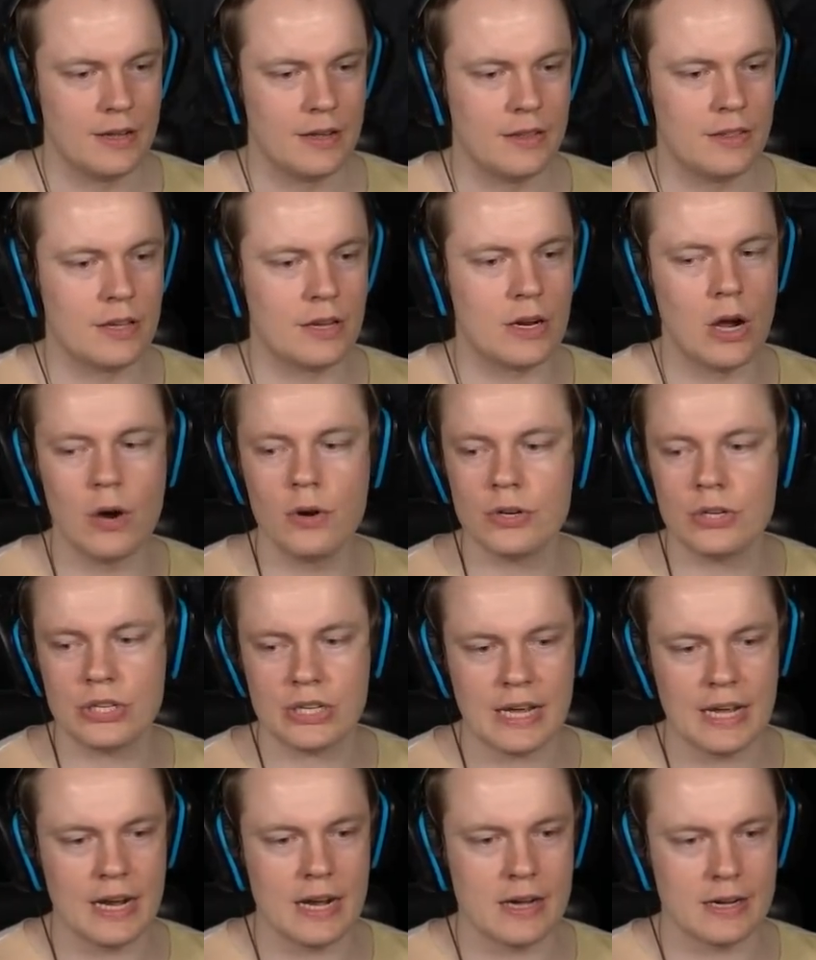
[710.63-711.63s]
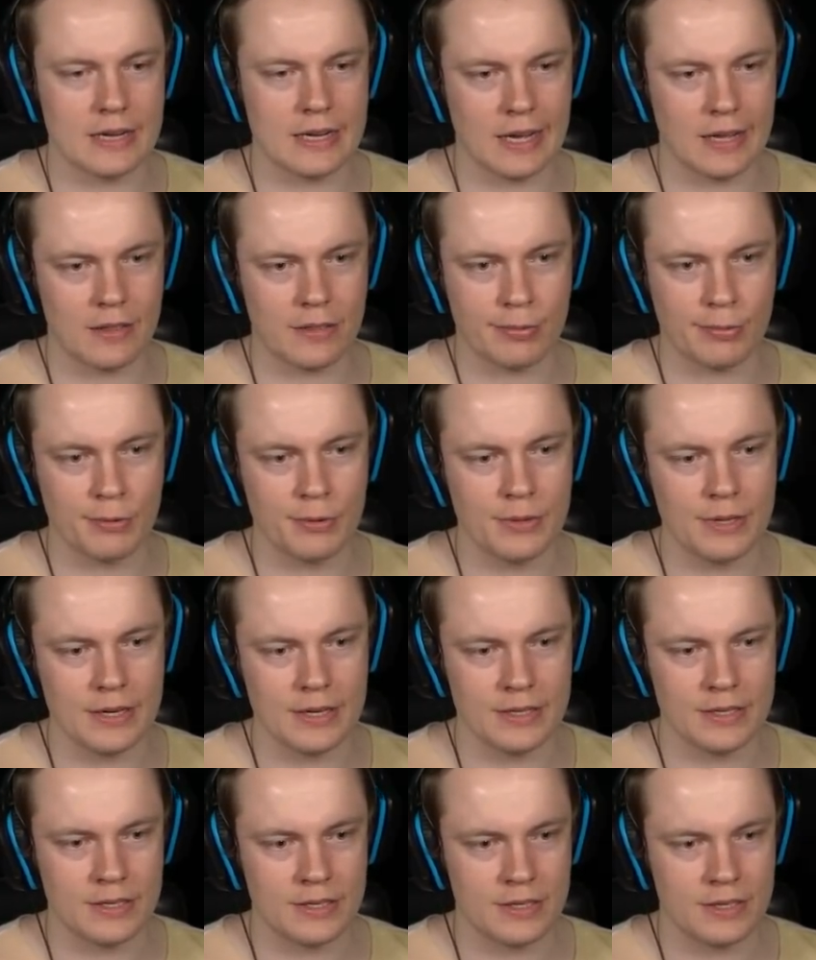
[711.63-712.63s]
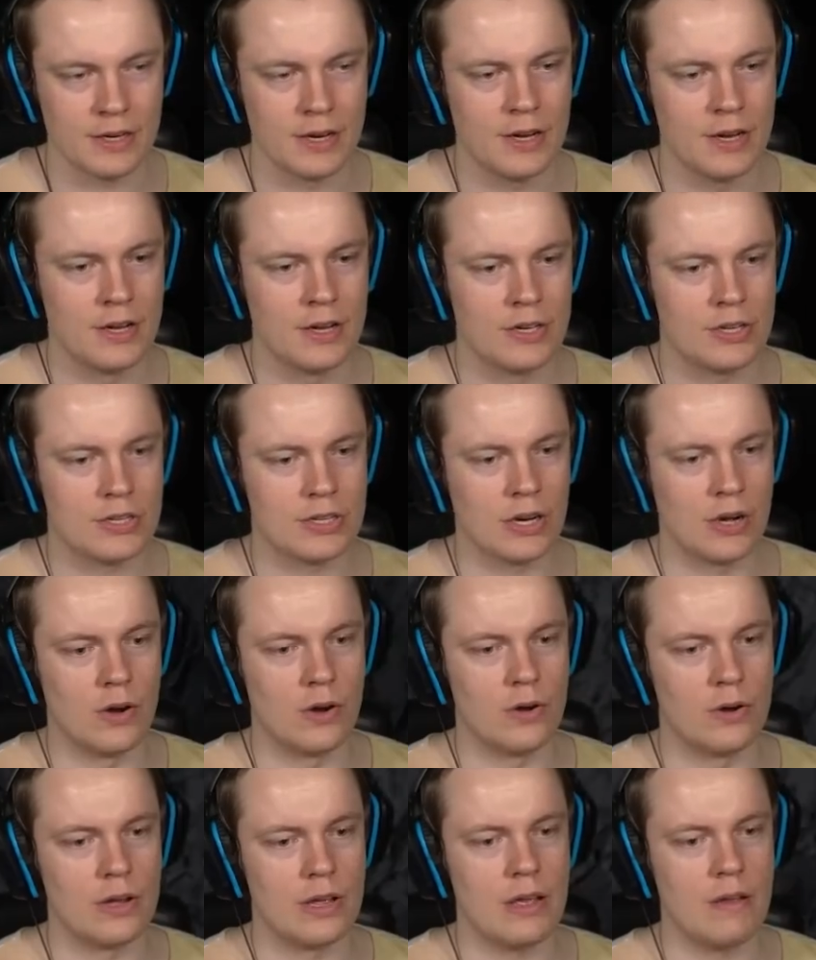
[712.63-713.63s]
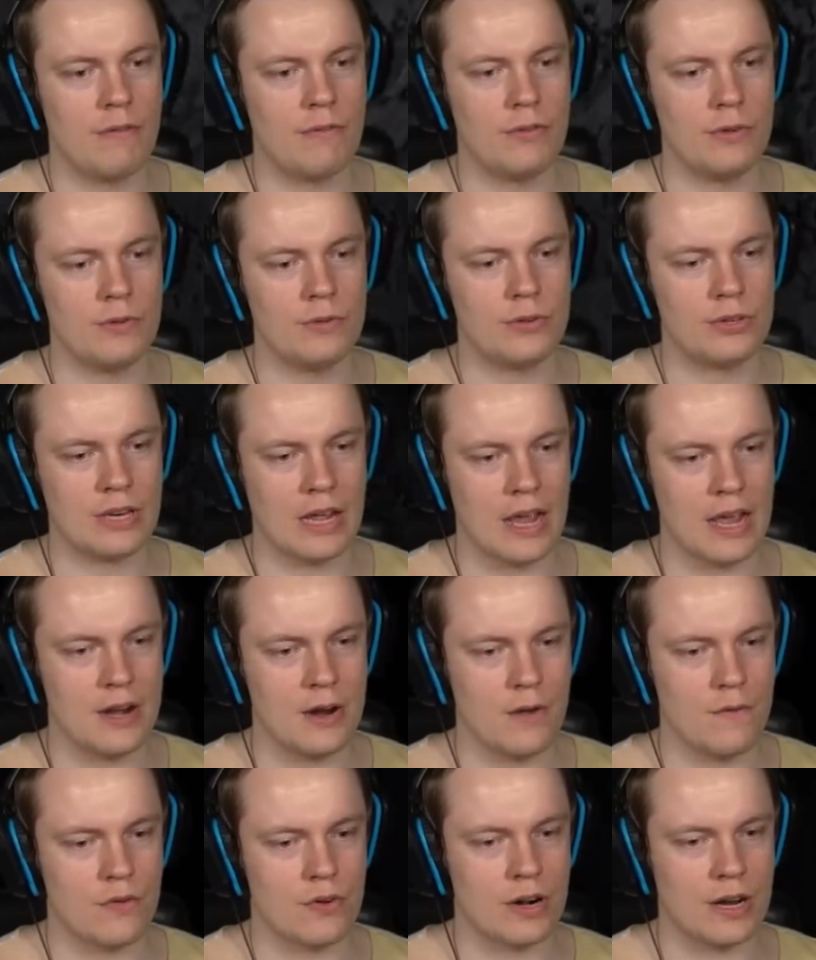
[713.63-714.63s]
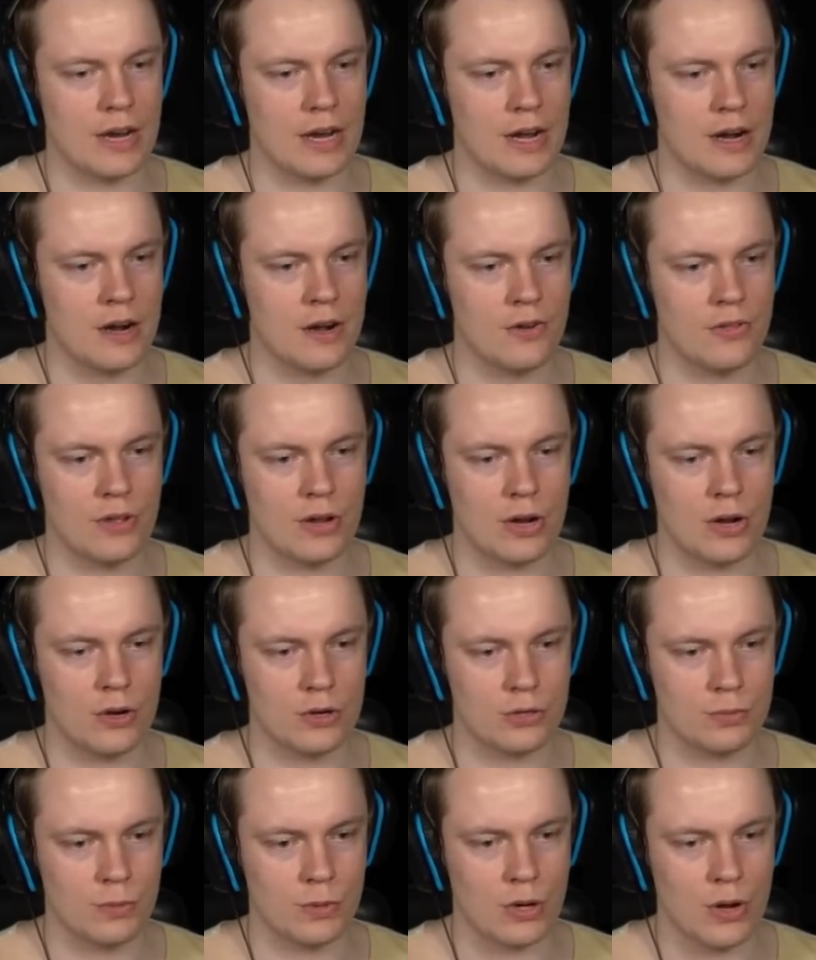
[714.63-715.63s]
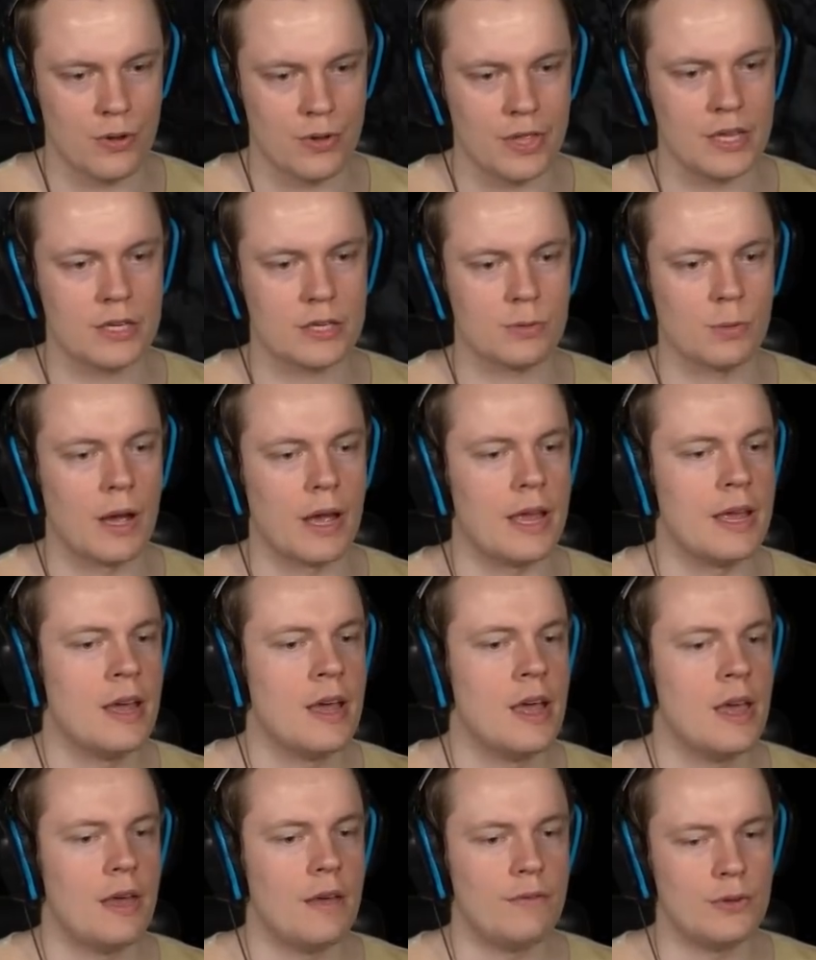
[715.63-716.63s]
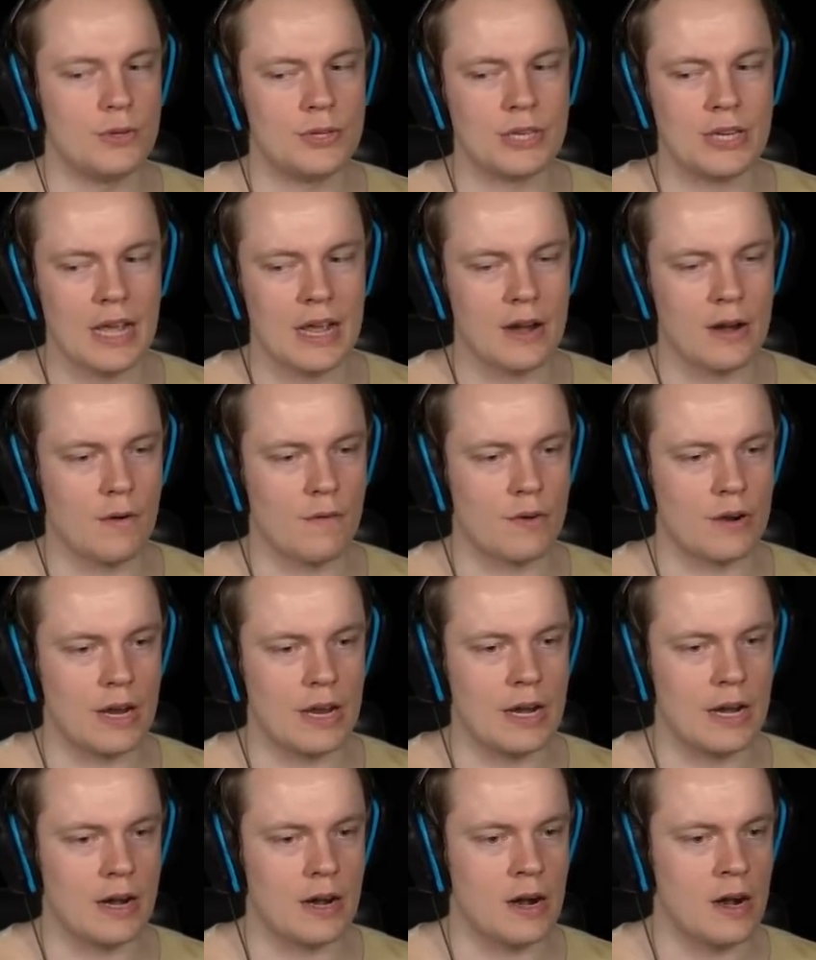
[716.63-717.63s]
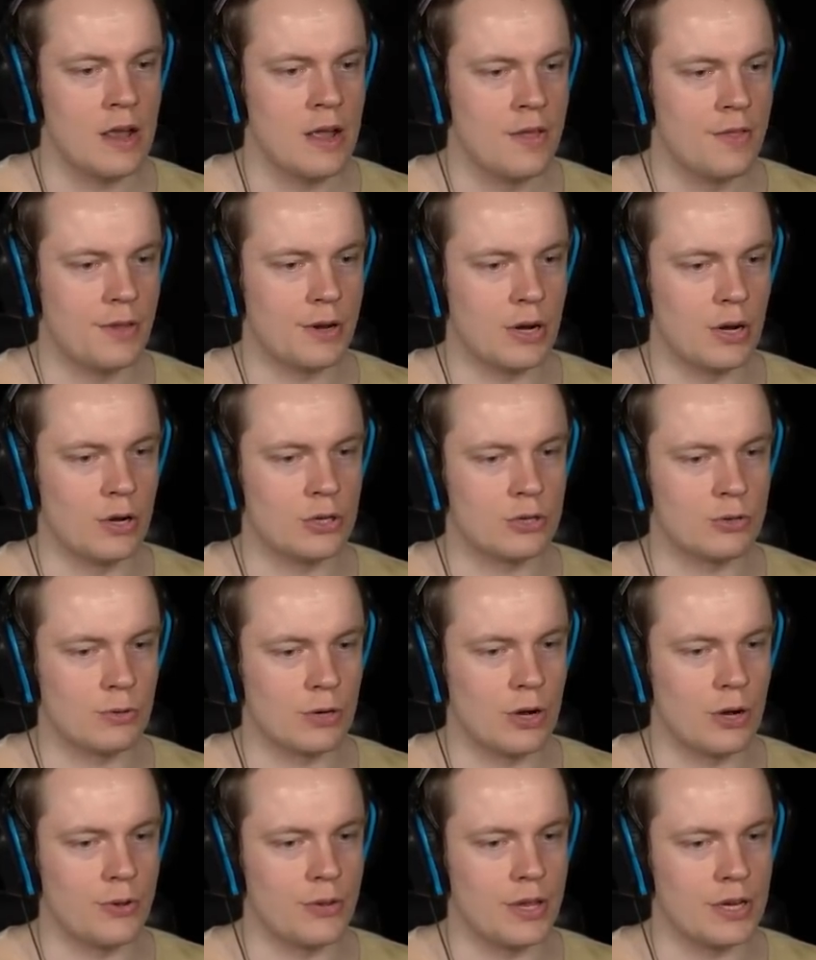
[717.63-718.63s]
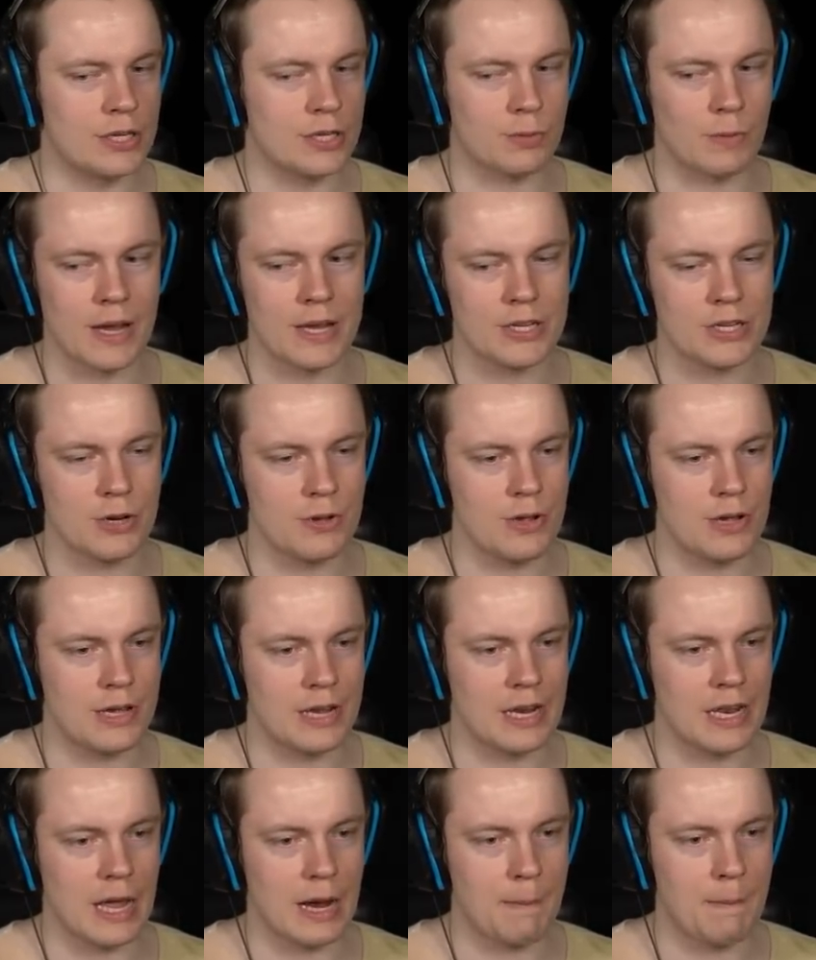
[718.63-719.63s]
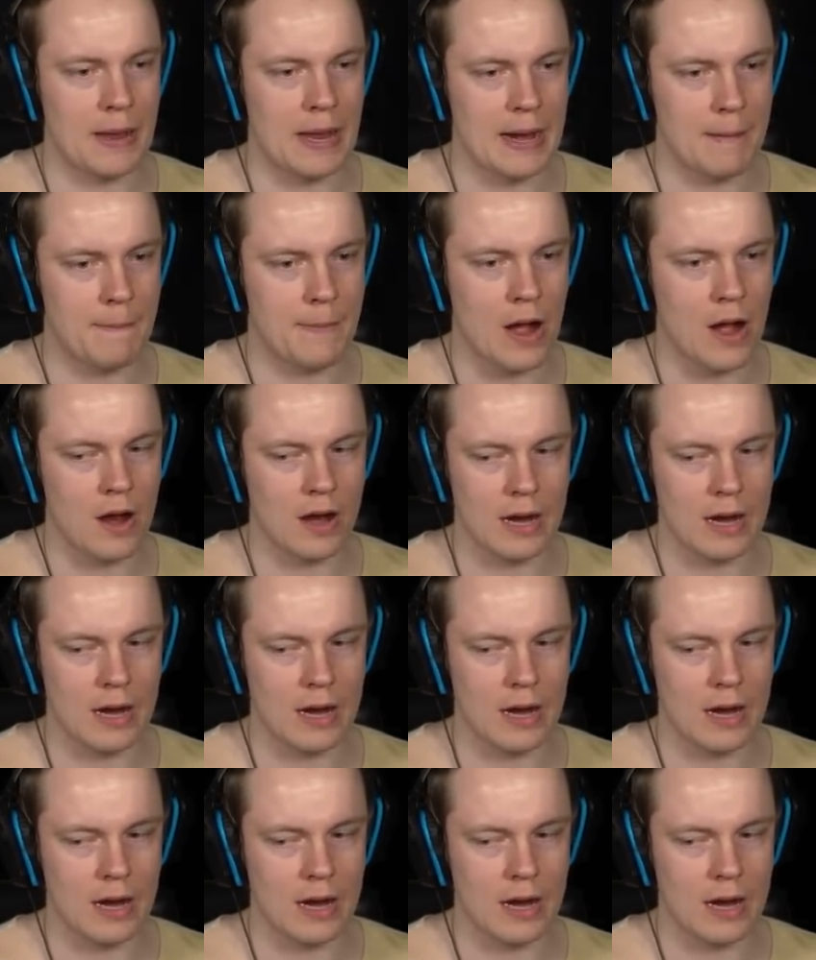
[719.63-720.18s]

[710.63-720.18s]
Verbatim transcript: The ghost cannot get through this. So if you stand over here, the ghost will go this way. If you stand over here, the ghost will go this way. So you can like ping pong